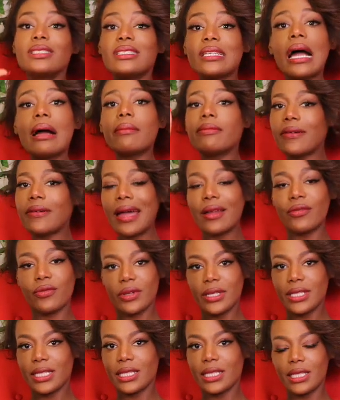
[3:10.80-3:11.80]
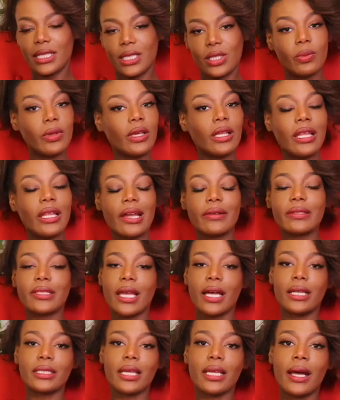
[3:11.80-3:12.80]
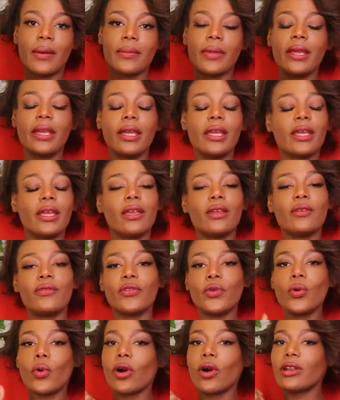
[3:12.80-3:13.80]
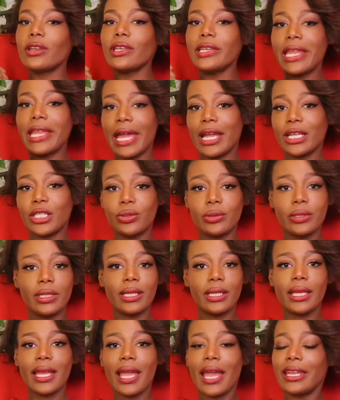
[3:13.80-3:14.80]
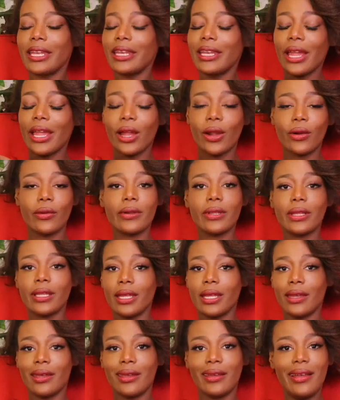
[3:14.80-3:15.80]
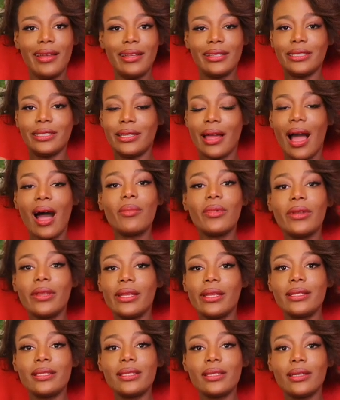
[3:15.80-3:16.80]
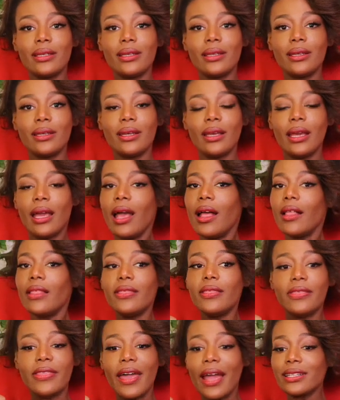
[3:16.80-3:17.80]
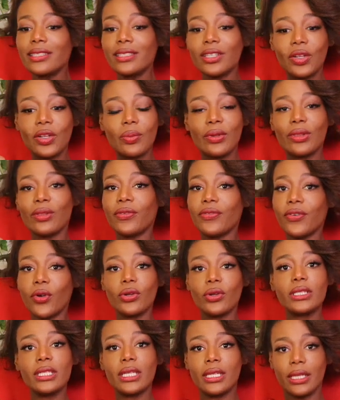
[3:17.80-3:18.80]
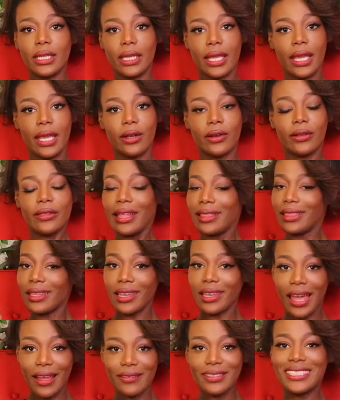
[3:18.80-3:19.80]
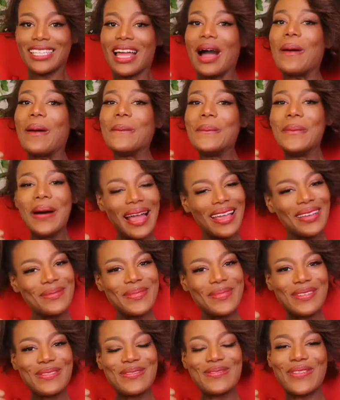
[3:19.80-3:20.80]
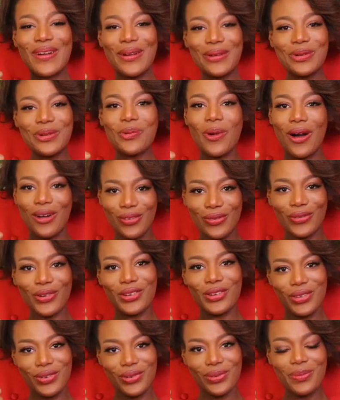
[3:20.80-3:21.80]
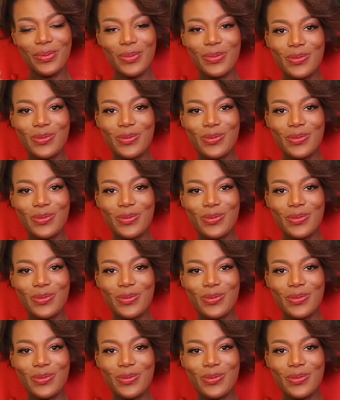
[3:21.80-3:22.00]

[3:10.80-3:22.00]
Top 5 reasons to be a lifestyle dom. If you are naturally and inherently dominant, that's going to be the first indicator that the lifestyle might be very well for you.